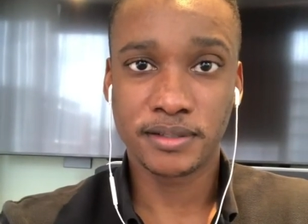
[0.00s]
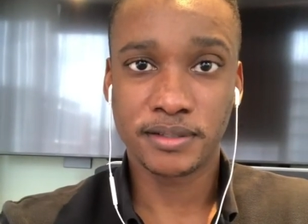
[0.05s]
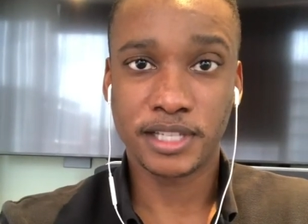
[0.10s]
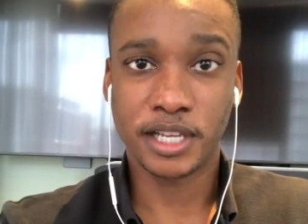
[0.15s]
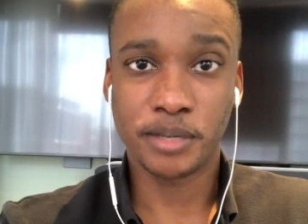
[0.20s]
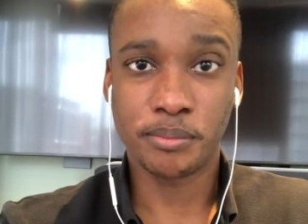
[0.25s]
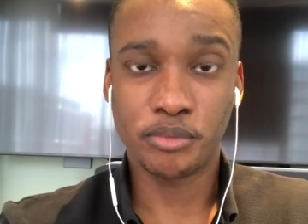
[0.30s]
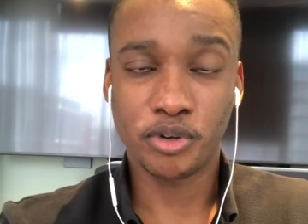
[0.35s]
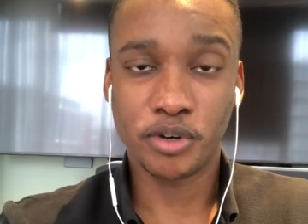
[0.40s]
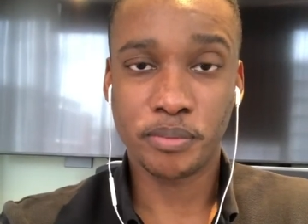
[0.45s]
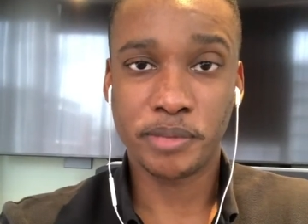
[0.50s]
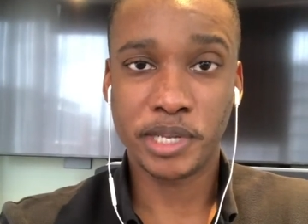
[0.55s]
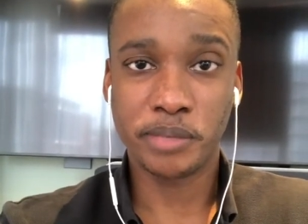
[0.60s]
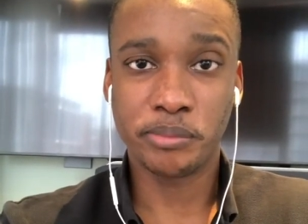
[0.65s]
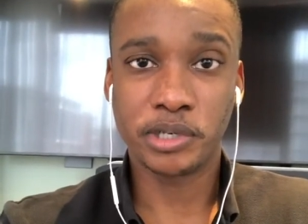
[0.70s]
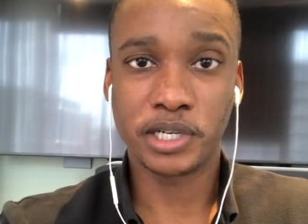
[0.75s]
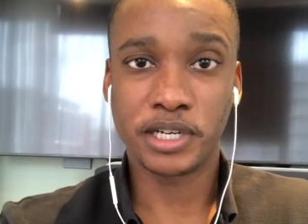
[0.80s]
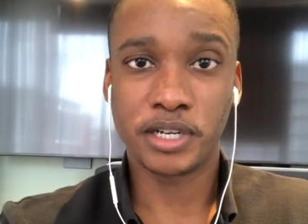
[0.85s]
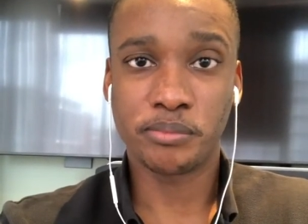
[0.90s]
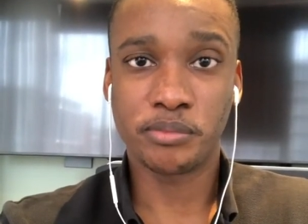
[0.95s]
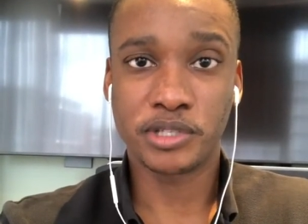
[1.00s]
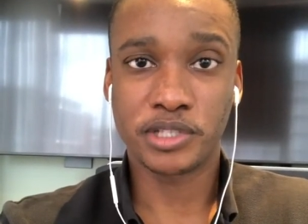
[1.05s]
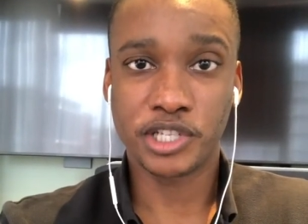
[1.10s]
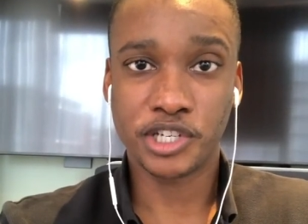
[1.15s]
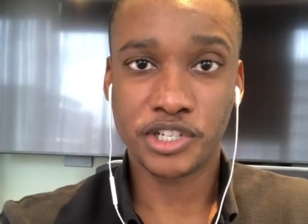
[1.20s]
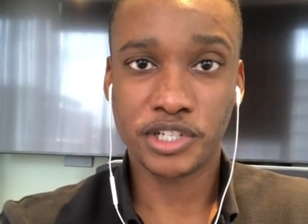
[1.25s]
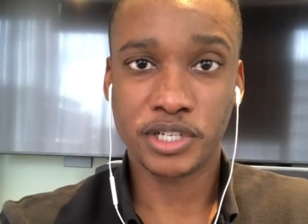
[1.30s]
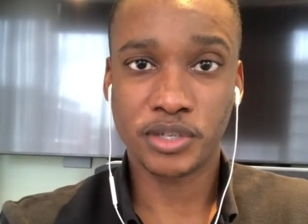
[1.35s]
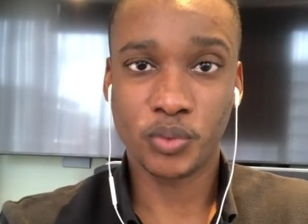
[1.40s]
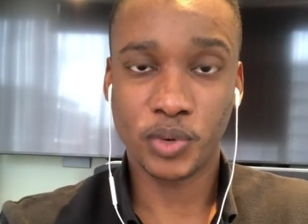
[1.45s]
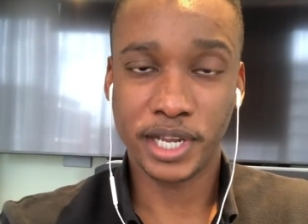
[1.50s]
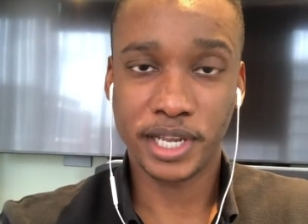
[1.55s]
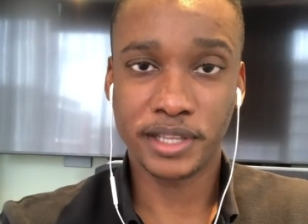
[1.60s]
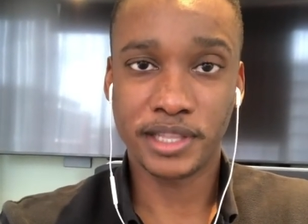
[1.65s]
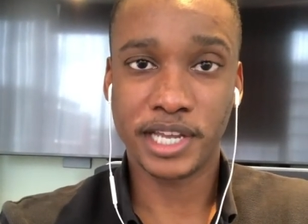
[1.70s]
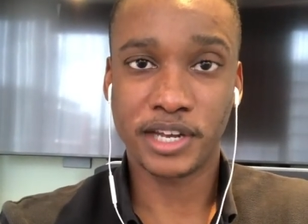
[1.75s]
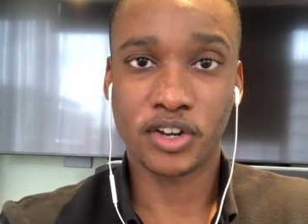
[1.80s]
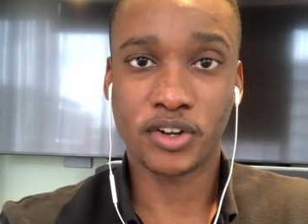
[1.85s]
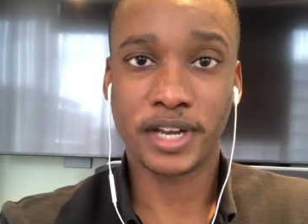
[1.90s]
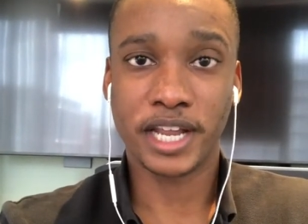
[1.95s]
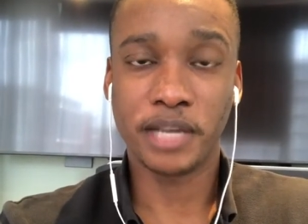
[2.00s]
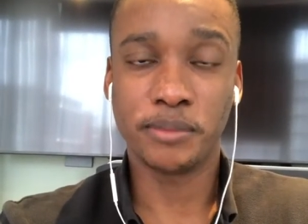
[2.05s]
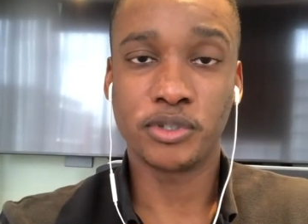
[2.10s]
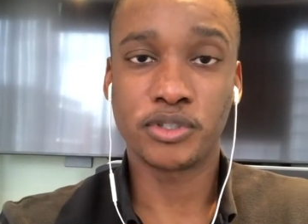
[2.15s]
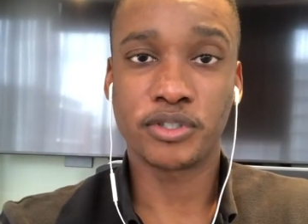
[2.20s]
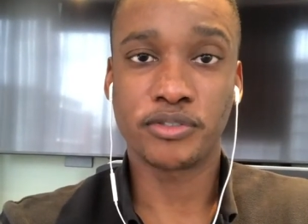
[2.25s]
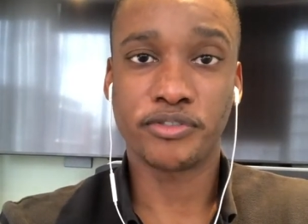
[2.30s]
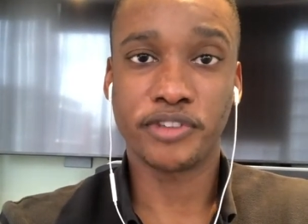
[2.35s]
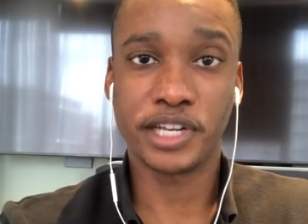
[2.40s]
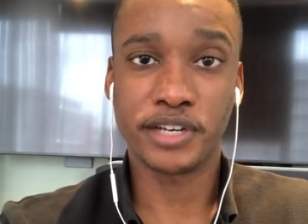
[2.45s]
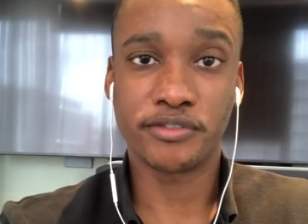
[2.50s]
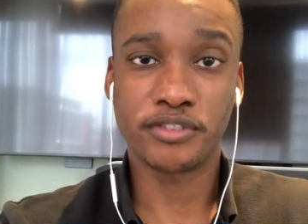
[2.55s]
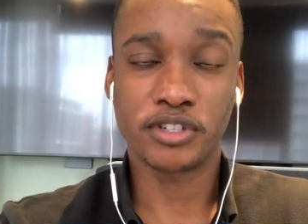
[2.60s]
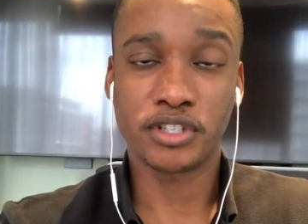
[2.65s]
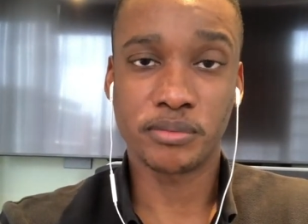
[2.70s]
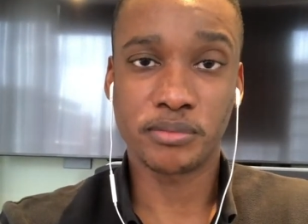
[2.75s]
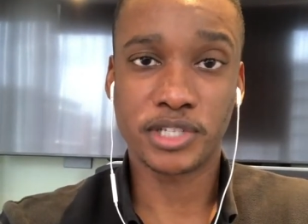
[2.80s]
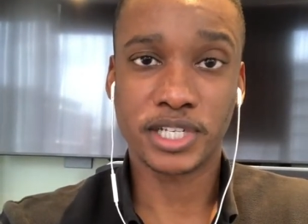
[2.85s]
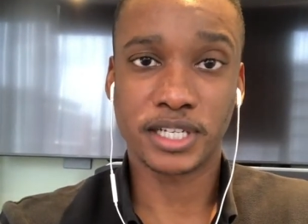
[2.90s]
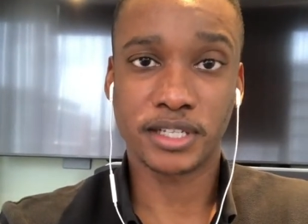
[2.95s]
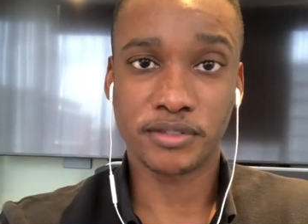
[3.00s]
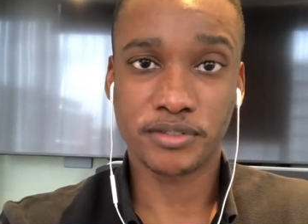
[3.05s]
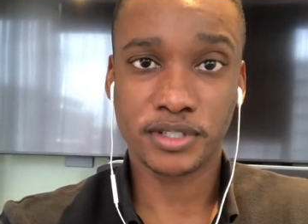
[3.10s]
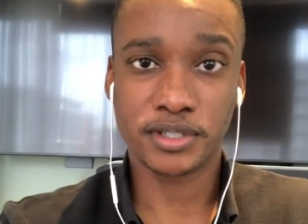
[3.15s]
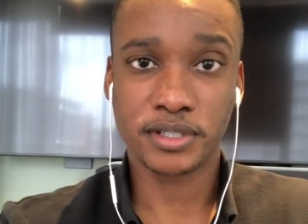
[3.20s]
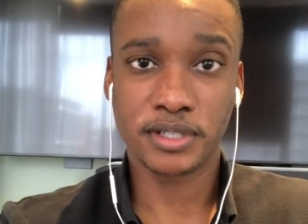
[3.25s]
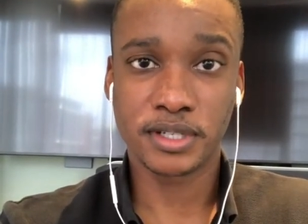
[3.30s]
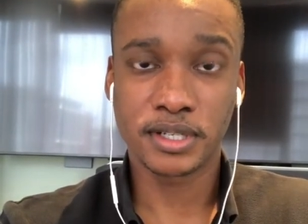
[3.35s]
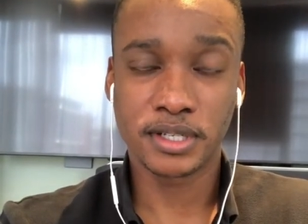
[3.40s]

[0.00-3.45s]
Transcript: that put people in a position where they're not able to fend for themselves.